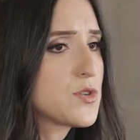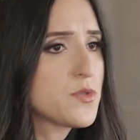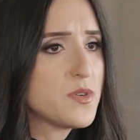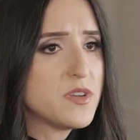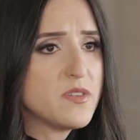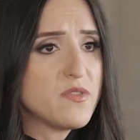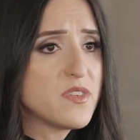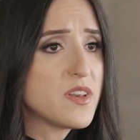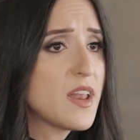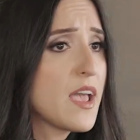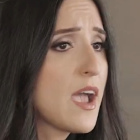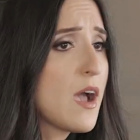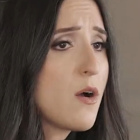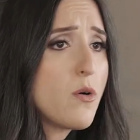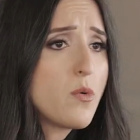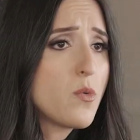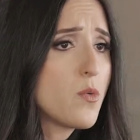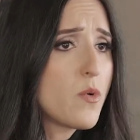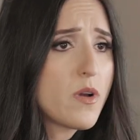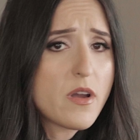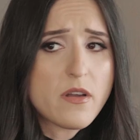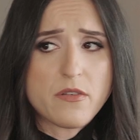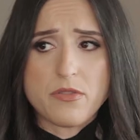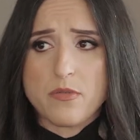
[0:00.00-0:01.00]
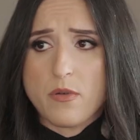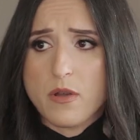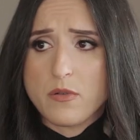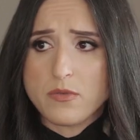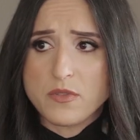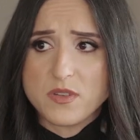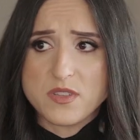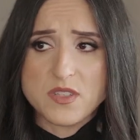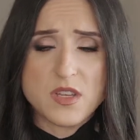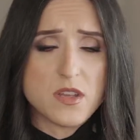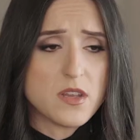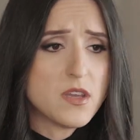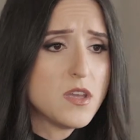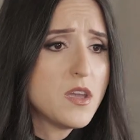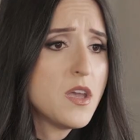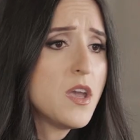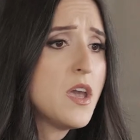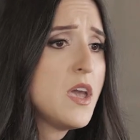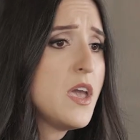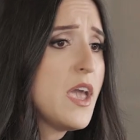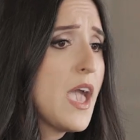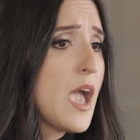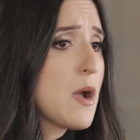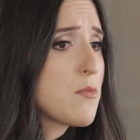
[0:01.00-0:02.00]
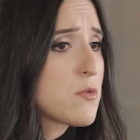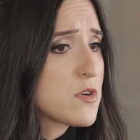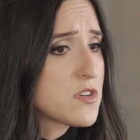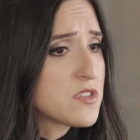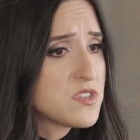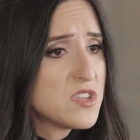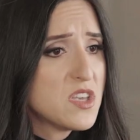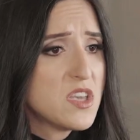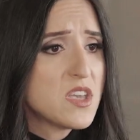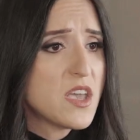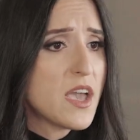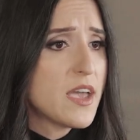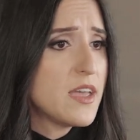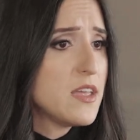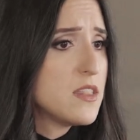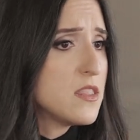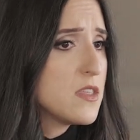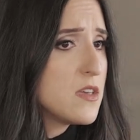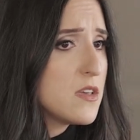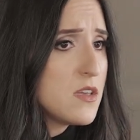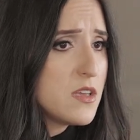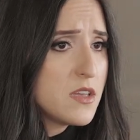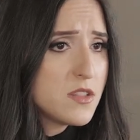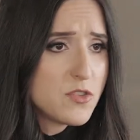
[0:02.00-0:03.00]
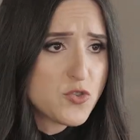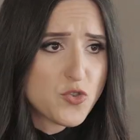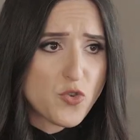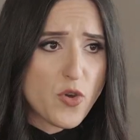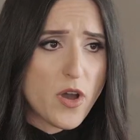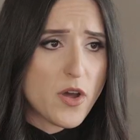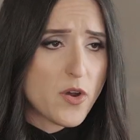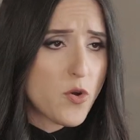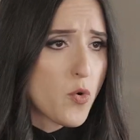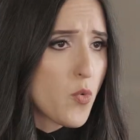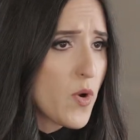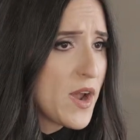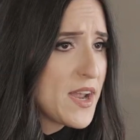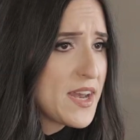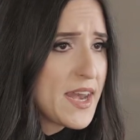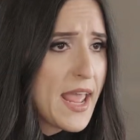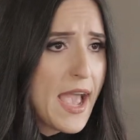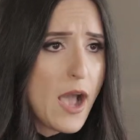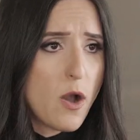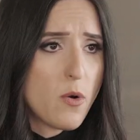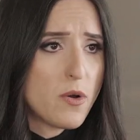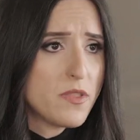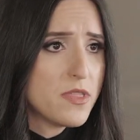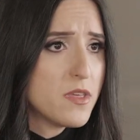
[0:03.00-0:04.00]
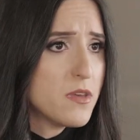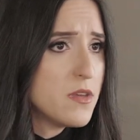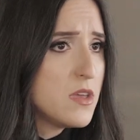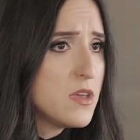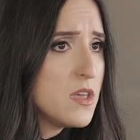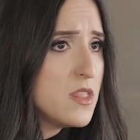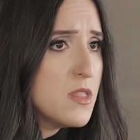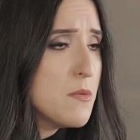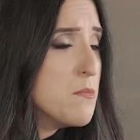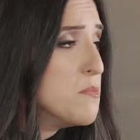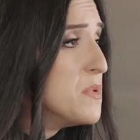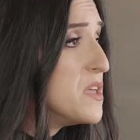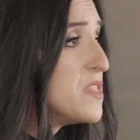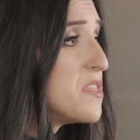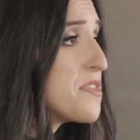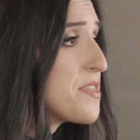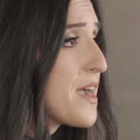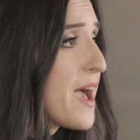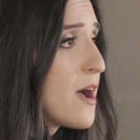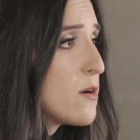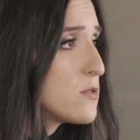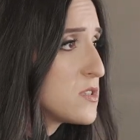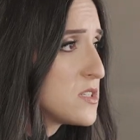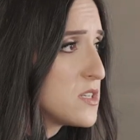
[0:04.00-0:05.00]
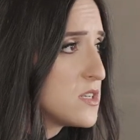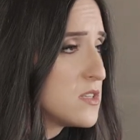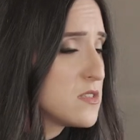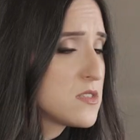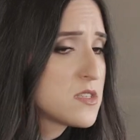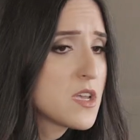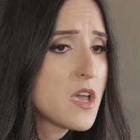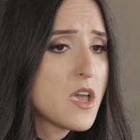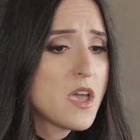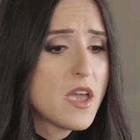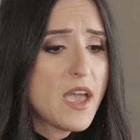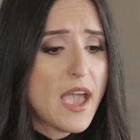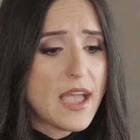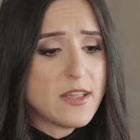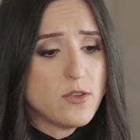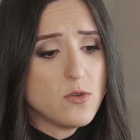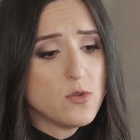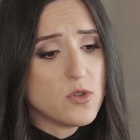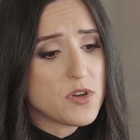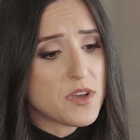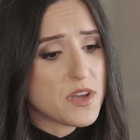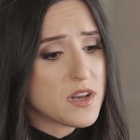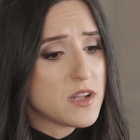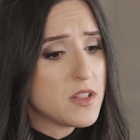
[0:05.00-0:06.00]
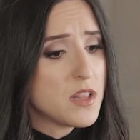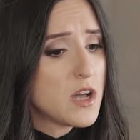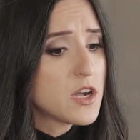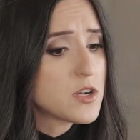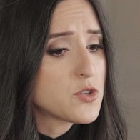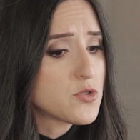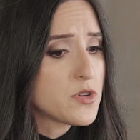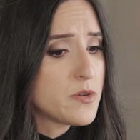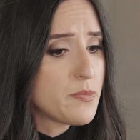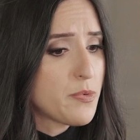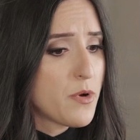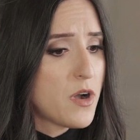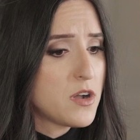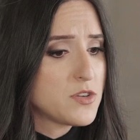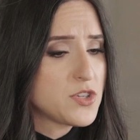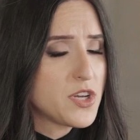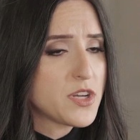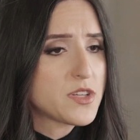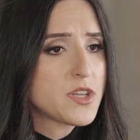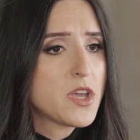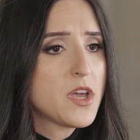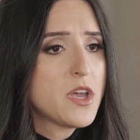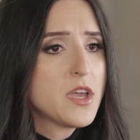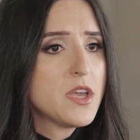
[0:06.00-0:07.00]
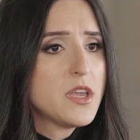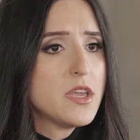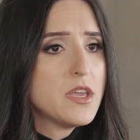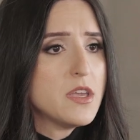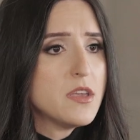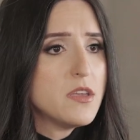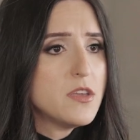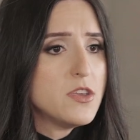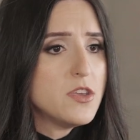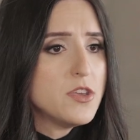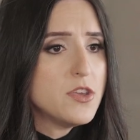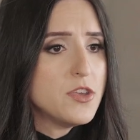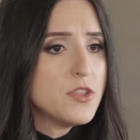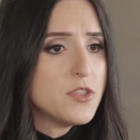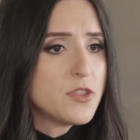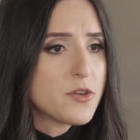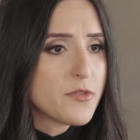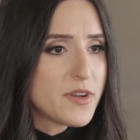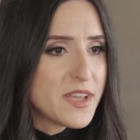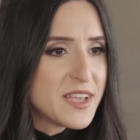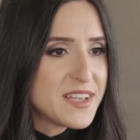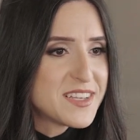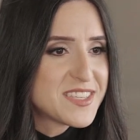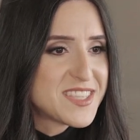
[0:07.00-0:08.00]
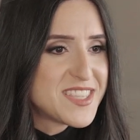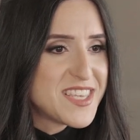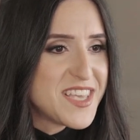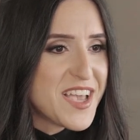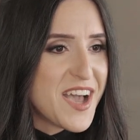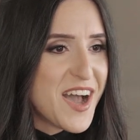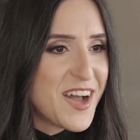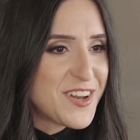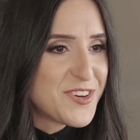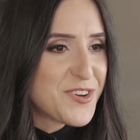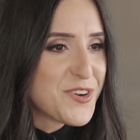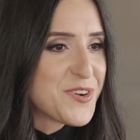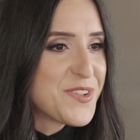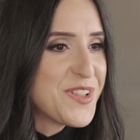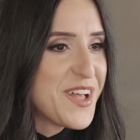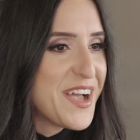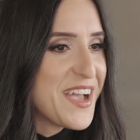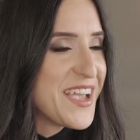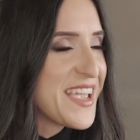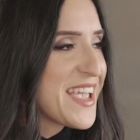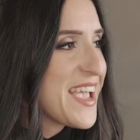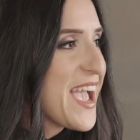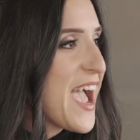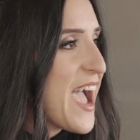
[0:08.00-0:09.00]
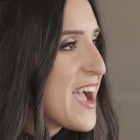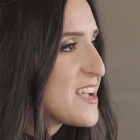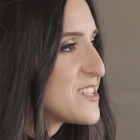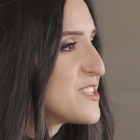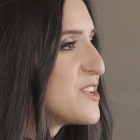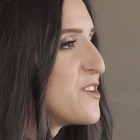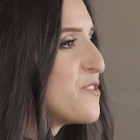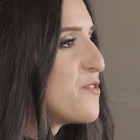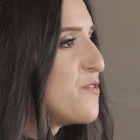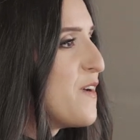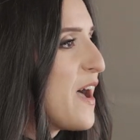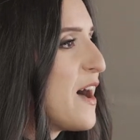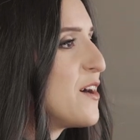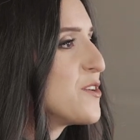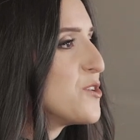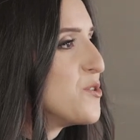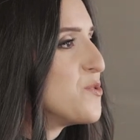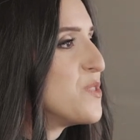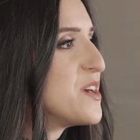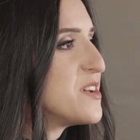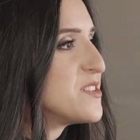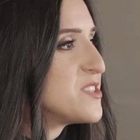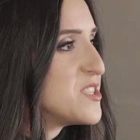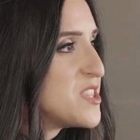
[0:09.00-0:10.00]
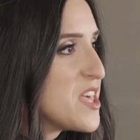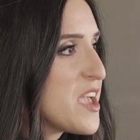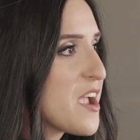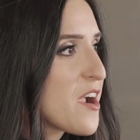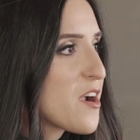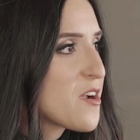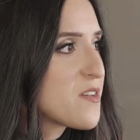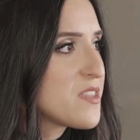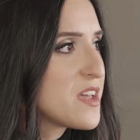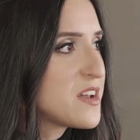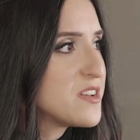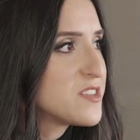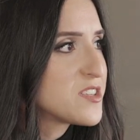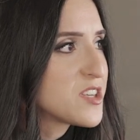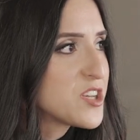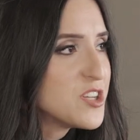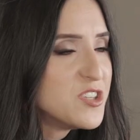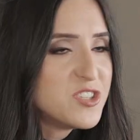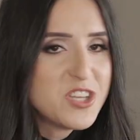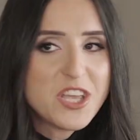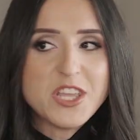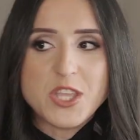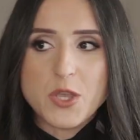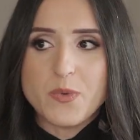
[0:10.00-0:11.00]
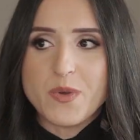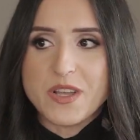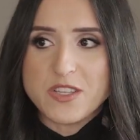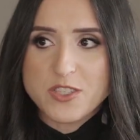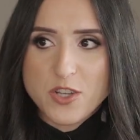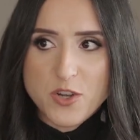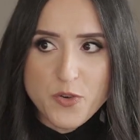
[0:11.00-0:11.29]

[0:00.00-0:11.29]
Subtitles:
or even outwhere throughout the city, and we're seeing it in Toronto right now in the mid-thousands, and you look at a luxury project, there is the underlying asset value that's there that is continuing to